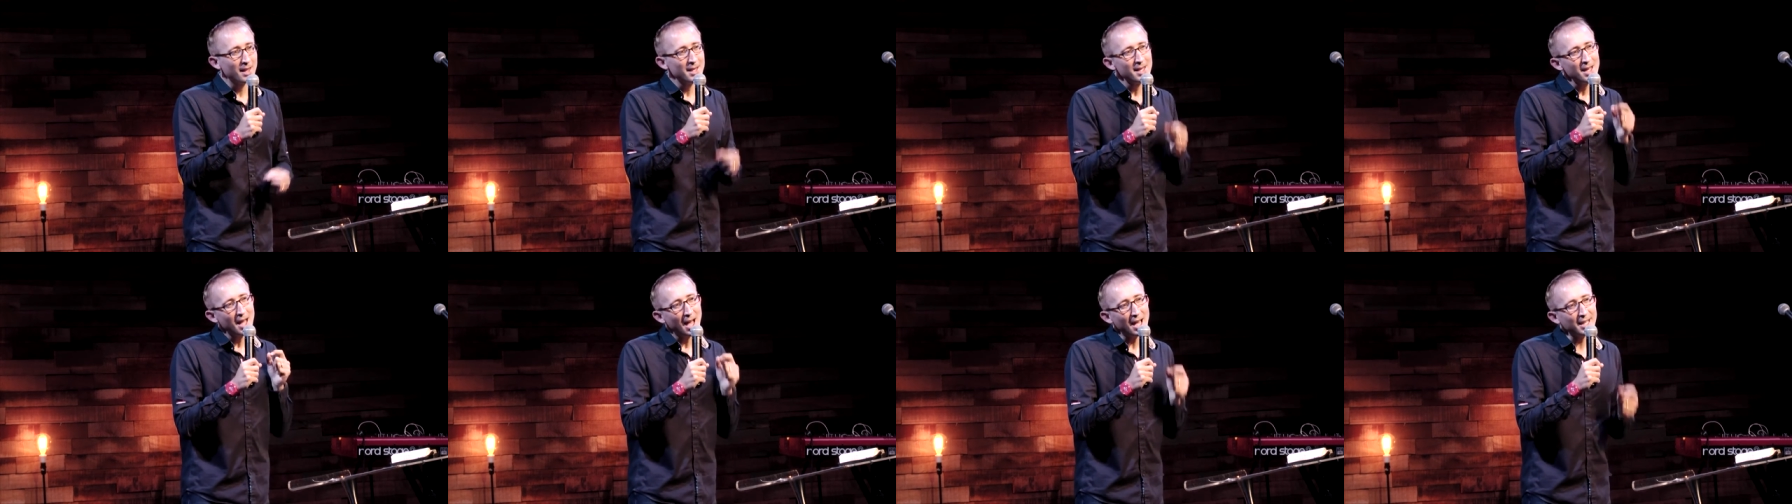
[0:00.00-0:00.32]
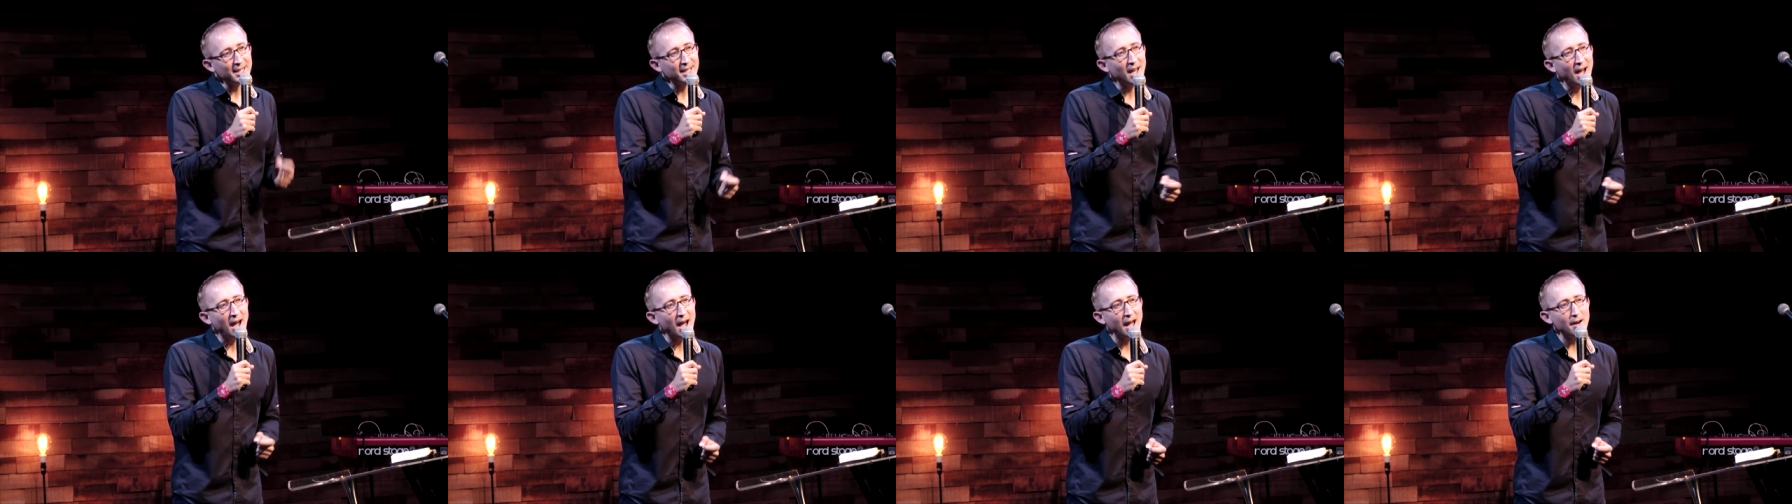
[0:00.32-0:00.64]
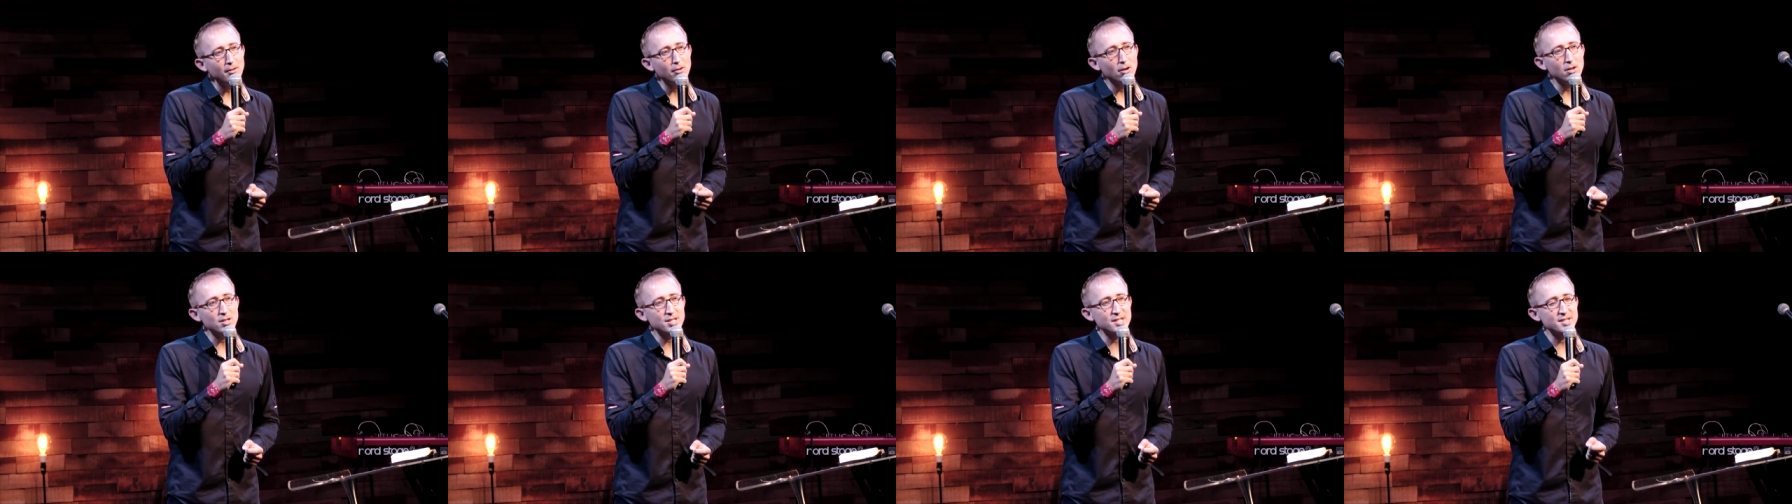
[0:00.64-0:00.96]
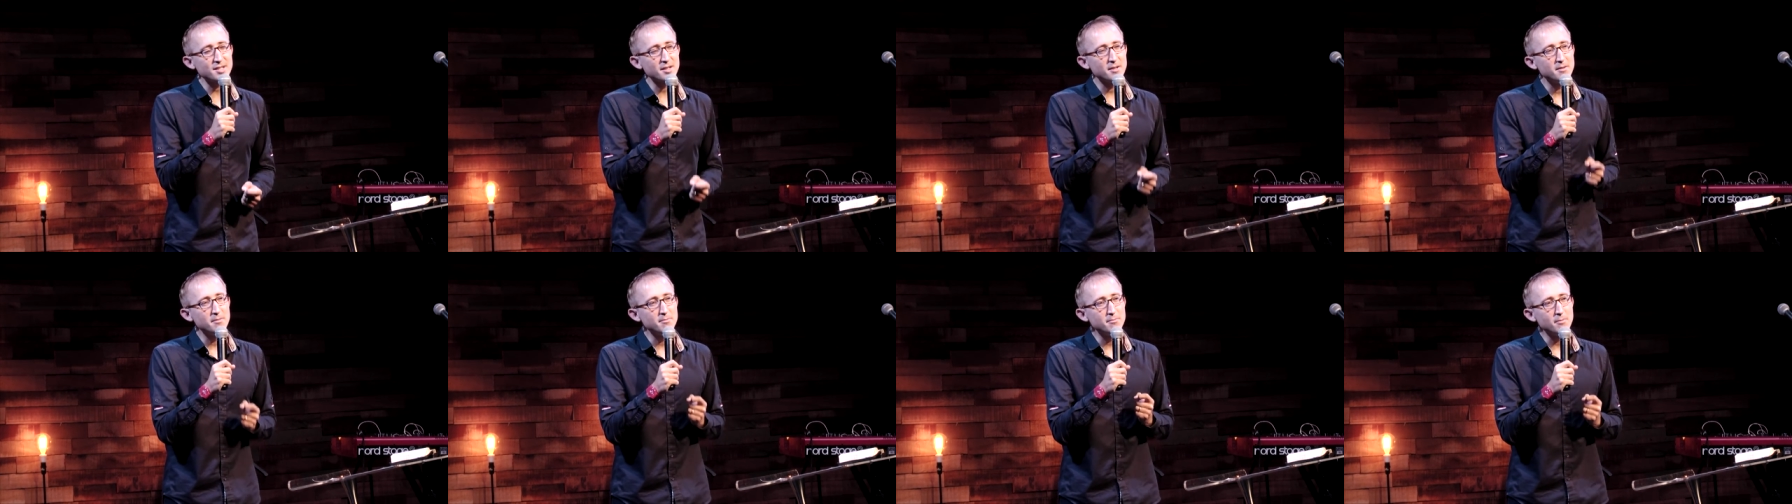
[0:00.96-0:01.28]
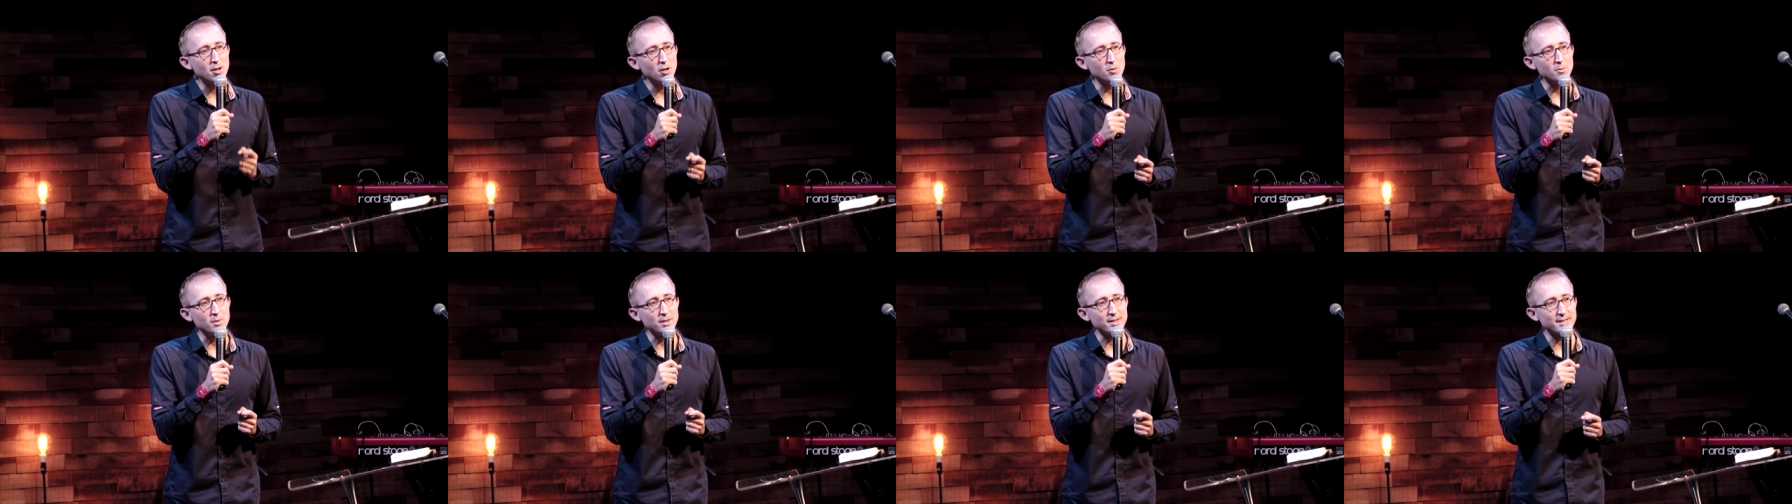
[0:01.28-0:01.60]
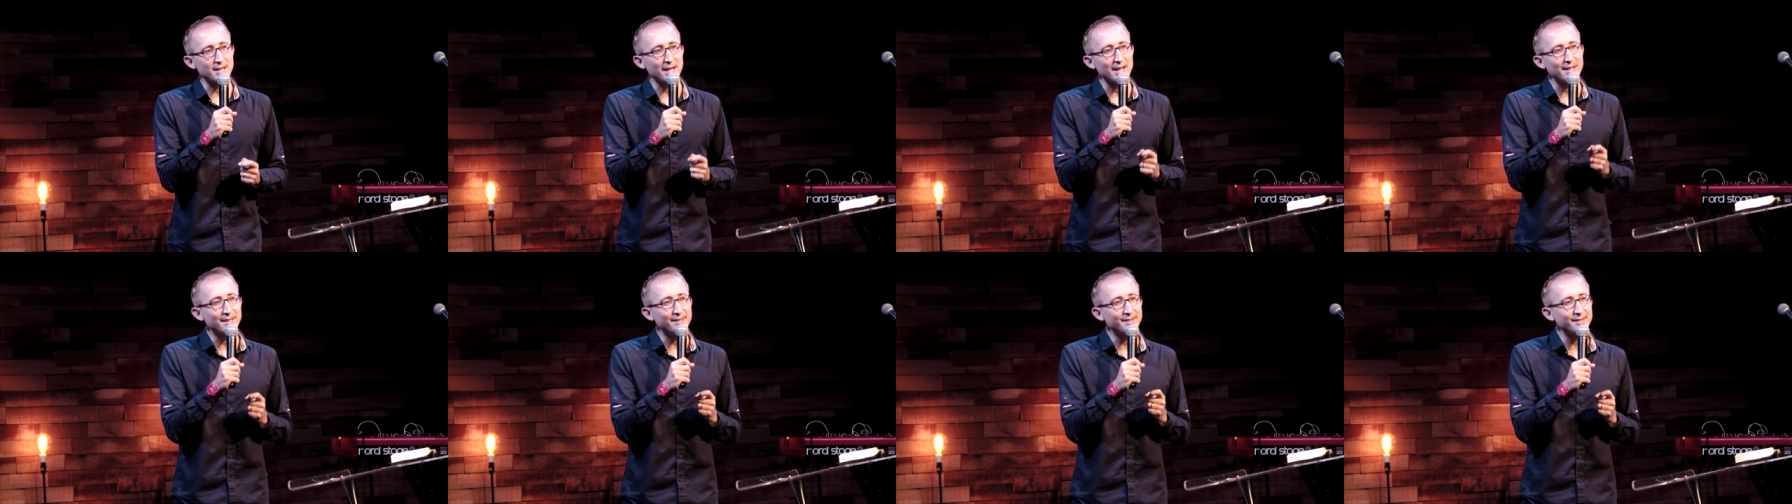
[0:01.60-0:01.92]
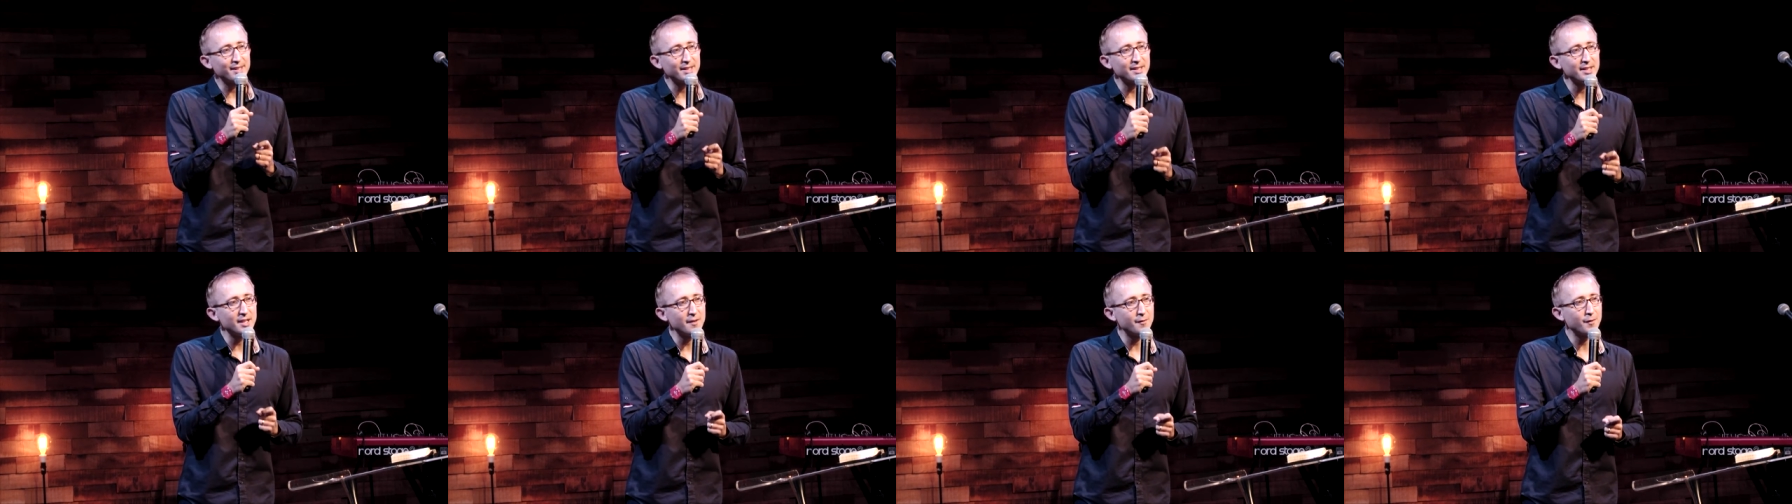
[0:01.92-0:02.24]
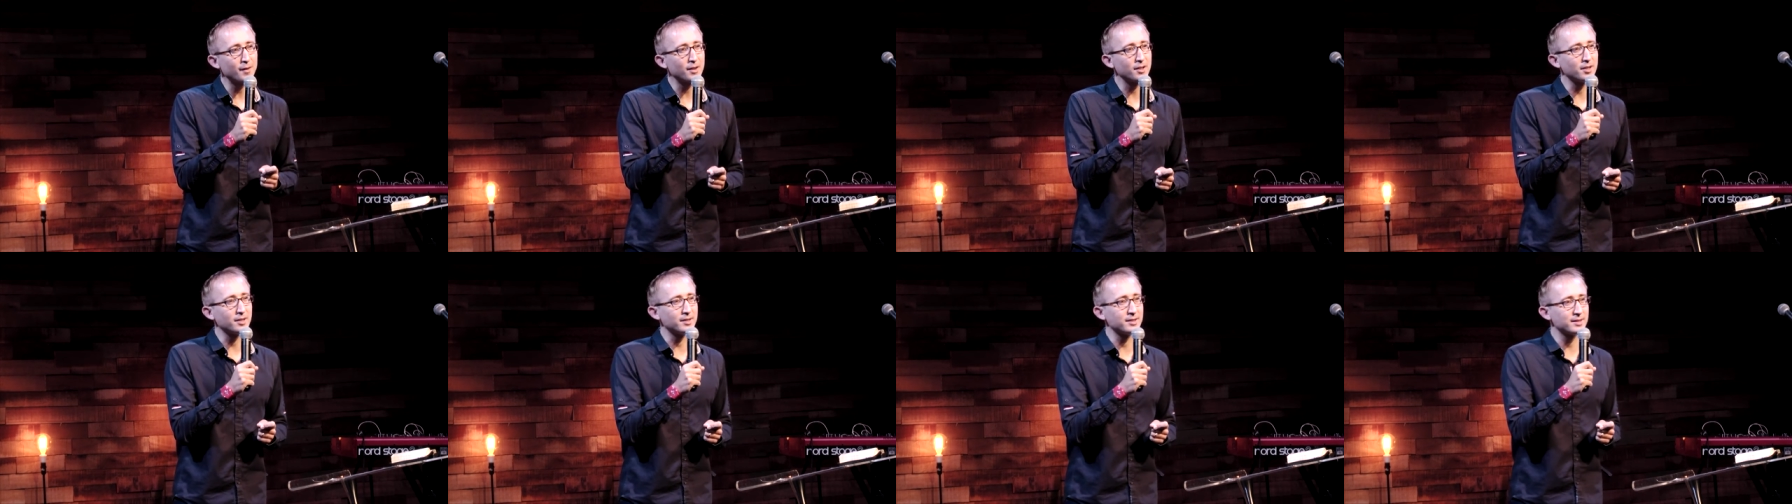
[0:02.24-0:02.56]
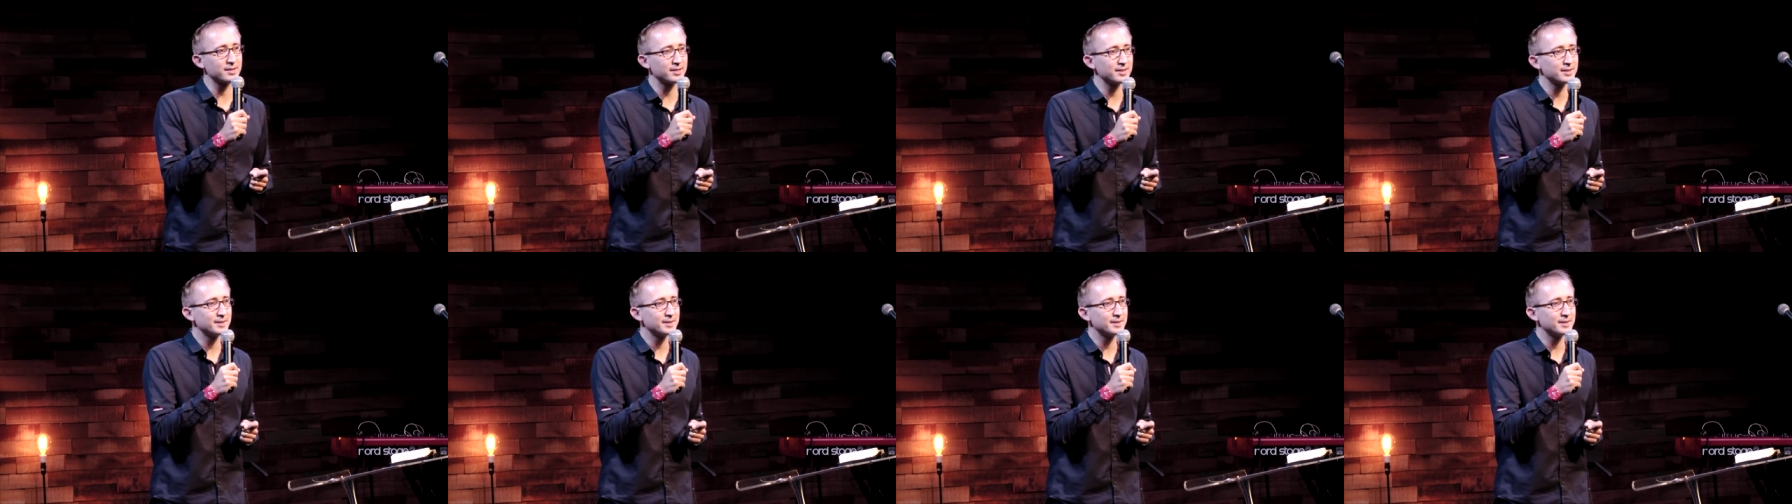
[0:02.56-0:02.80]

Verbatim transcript: A kairos moment is significant,